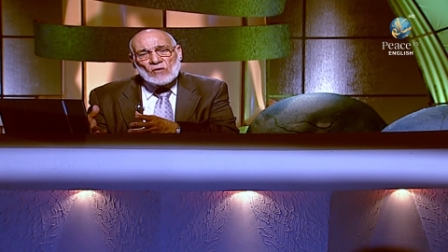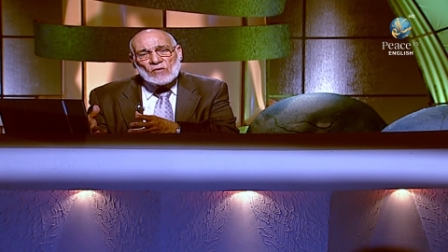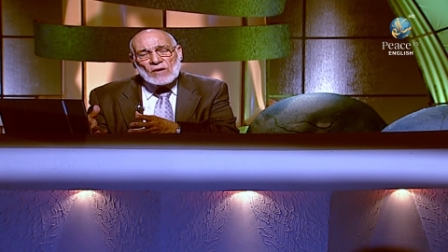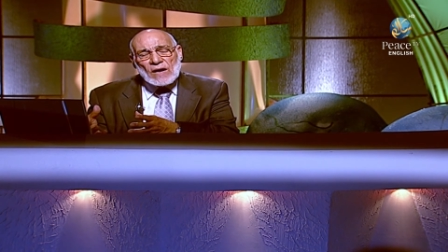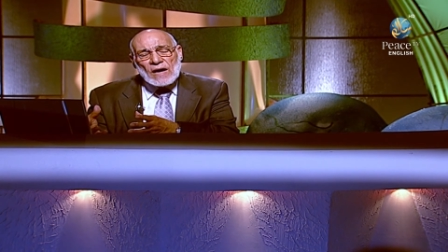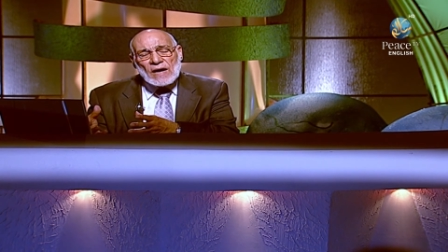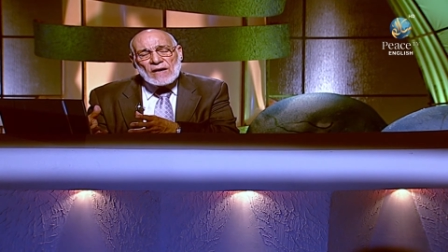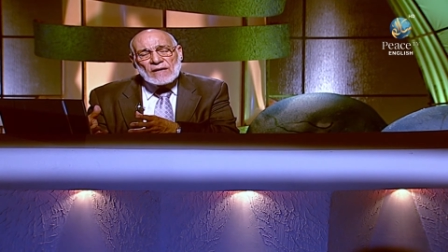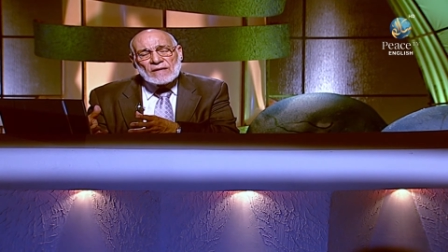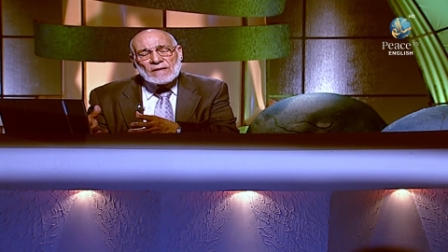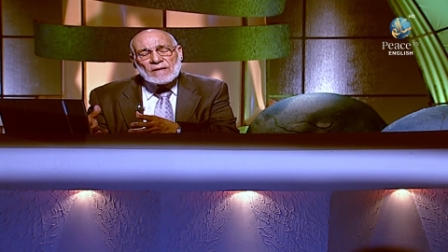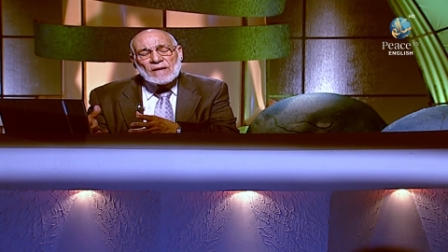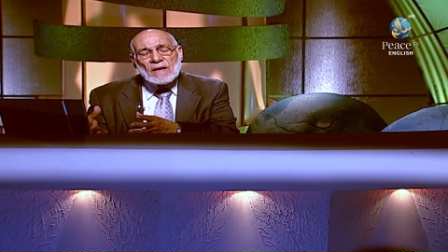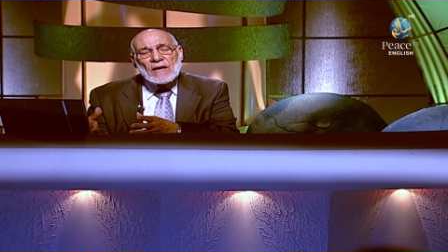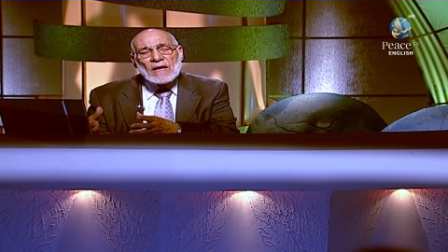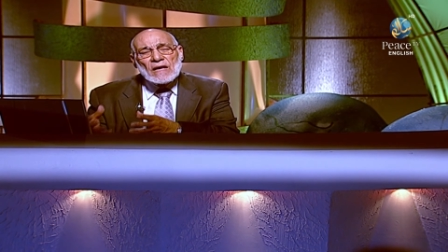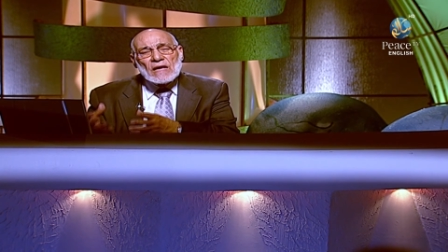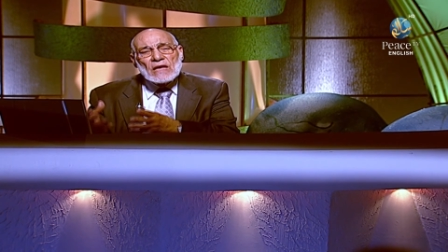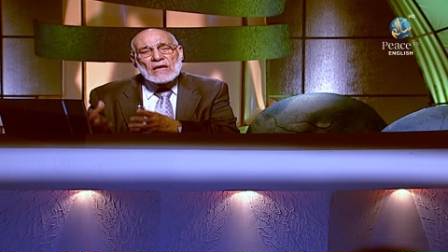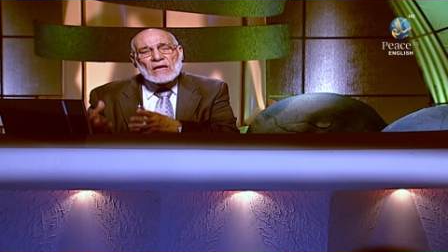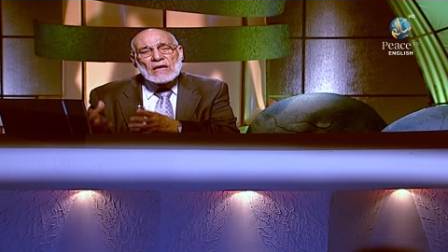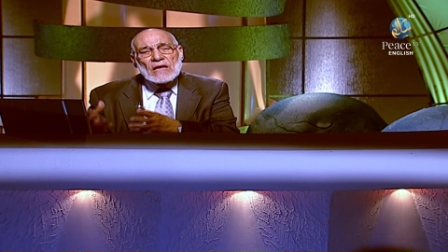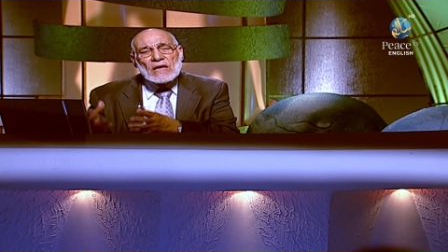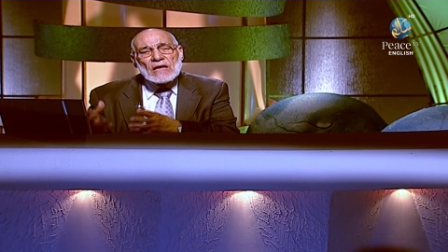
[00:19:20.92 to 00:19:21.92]
Quran,
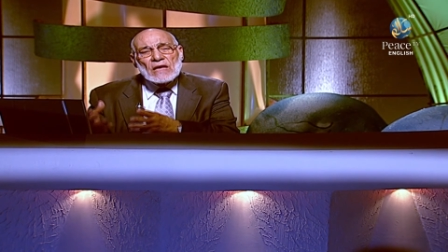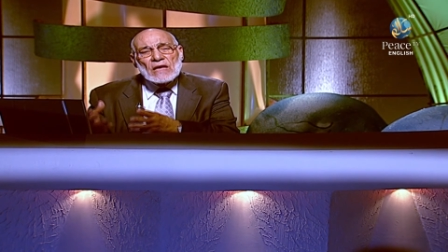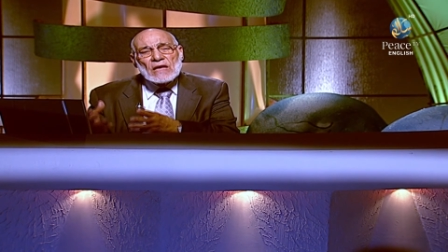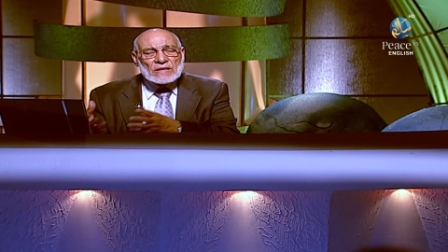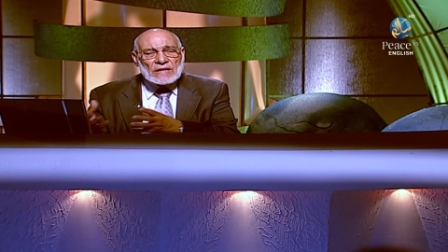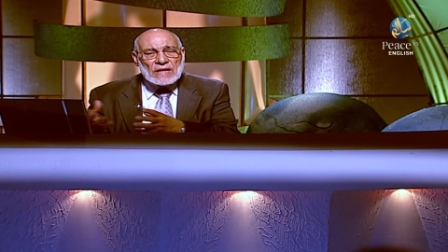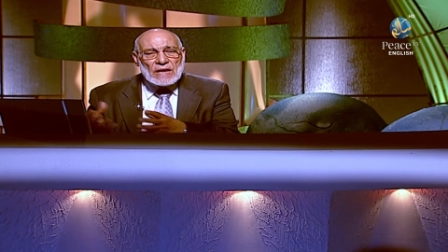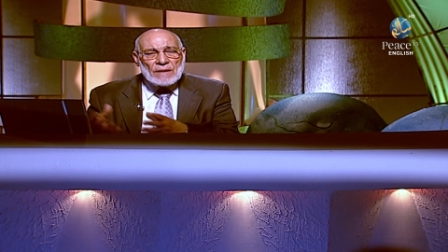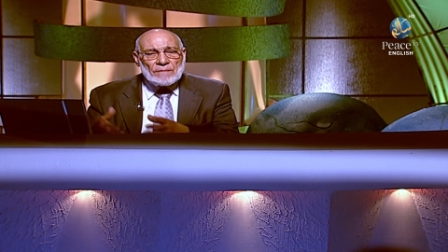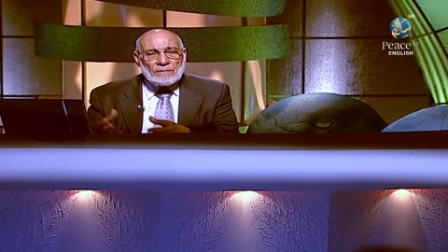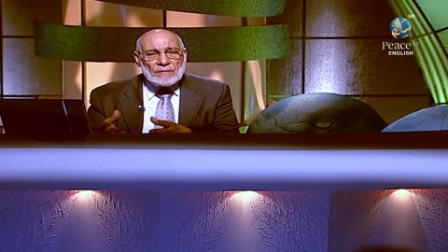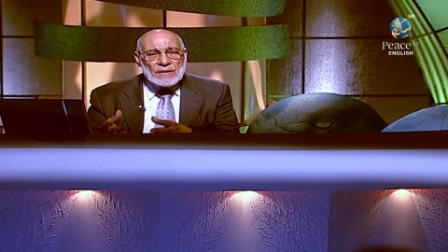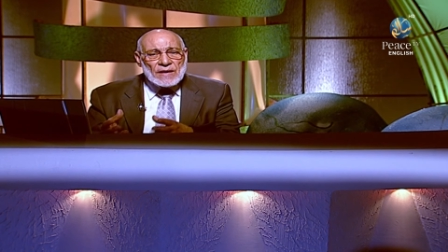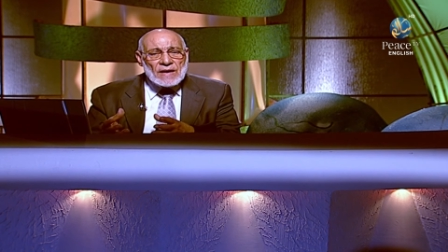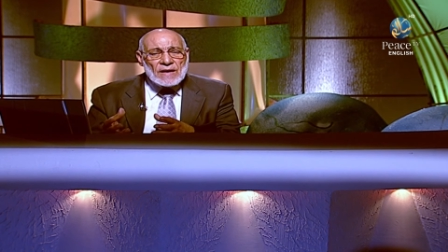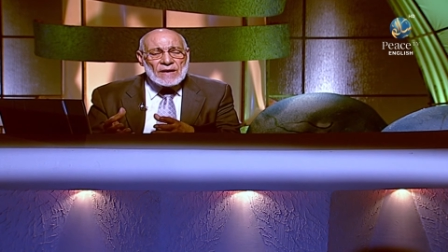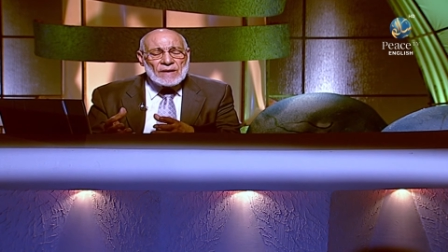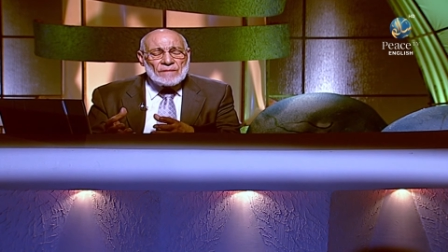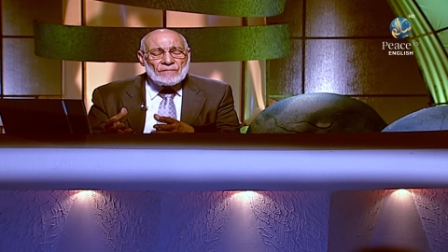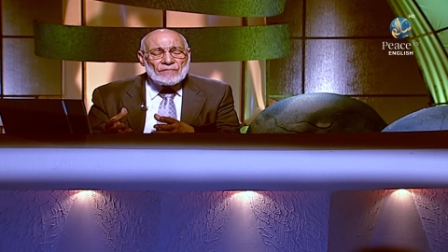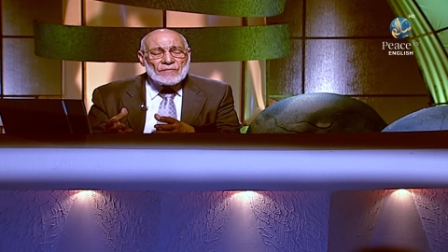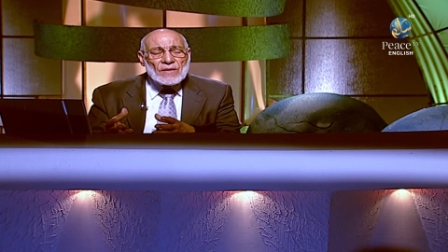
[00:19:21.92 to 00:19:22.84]
al-Anbiya,